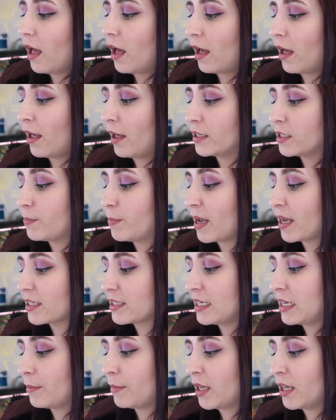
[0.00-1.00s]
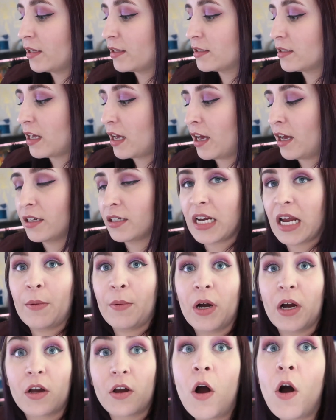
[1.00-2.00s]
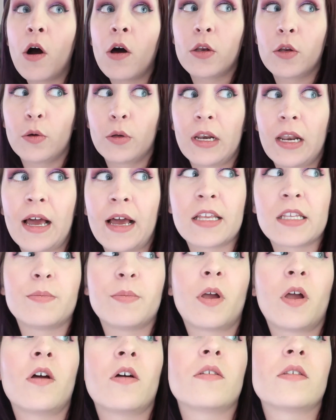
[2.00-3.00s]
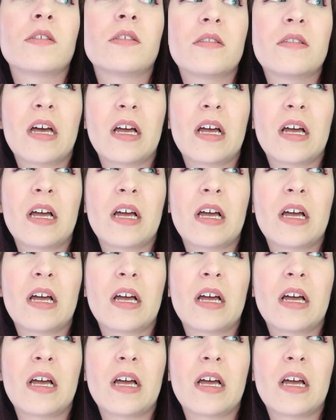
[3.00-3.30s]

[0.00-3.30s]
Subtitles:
and bank statements and our car loan letters because